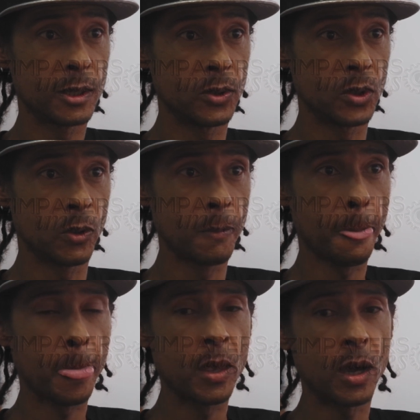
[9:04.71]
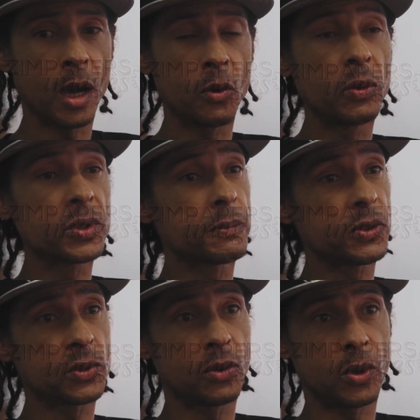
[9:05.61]
you know, we were
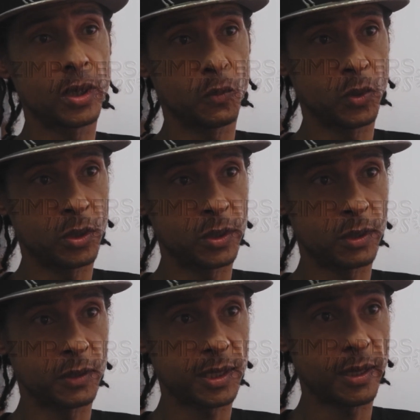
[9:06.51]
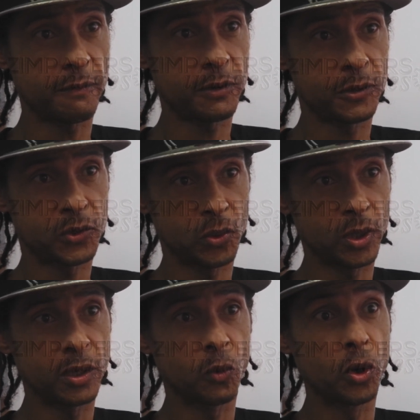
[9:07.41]
supposed to go on a South African
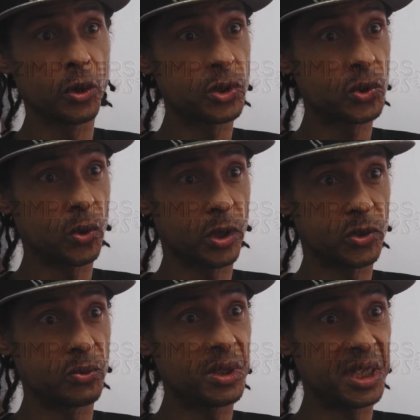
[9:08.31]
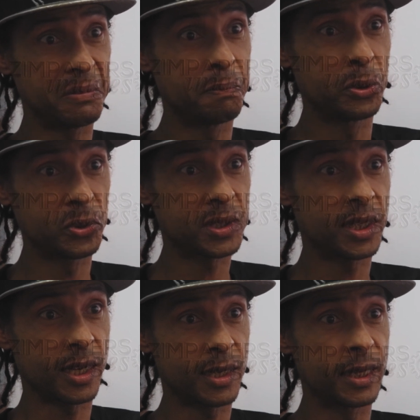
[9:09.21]
tour and a world tour to really boost
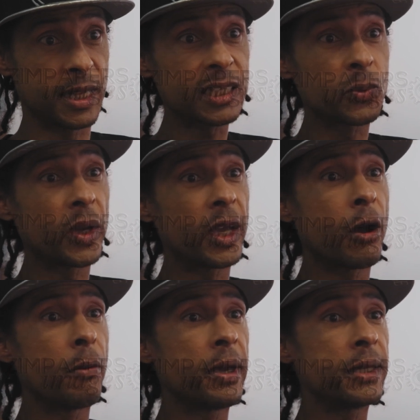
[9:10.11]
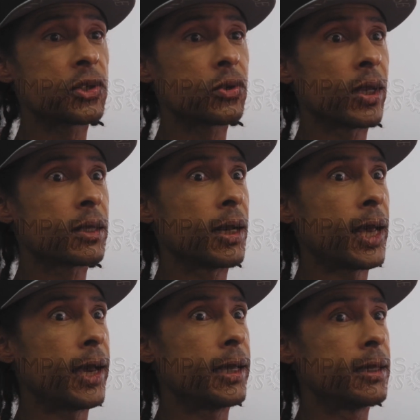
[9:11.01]
that, and that's where our main strength
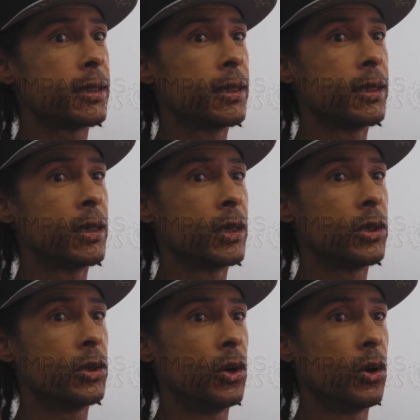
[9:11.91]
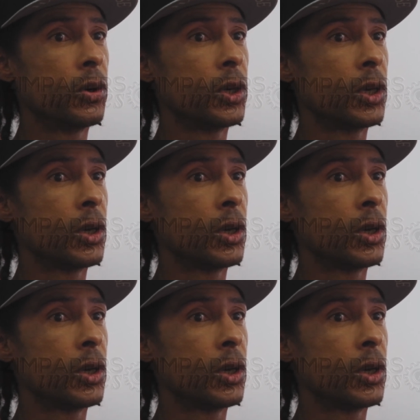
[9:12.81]
lied. You know,